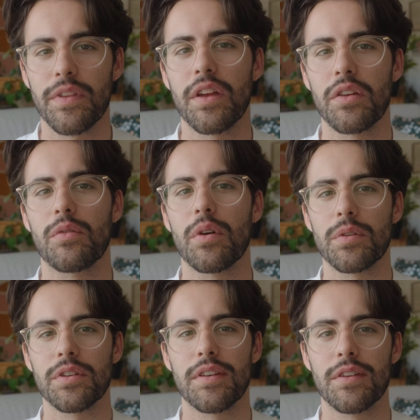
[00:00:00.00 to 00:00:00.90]
thank you,
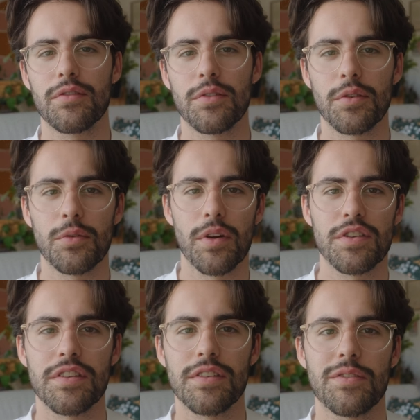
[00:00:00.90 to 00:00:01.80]
Robert, if you're
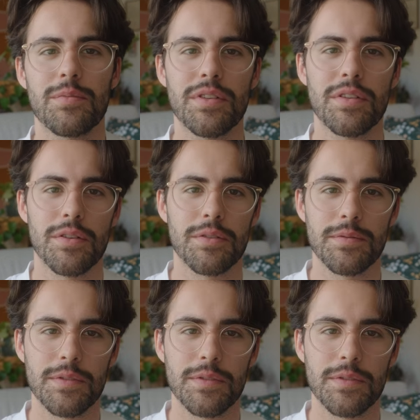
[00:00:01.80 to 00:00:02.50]
watching this video.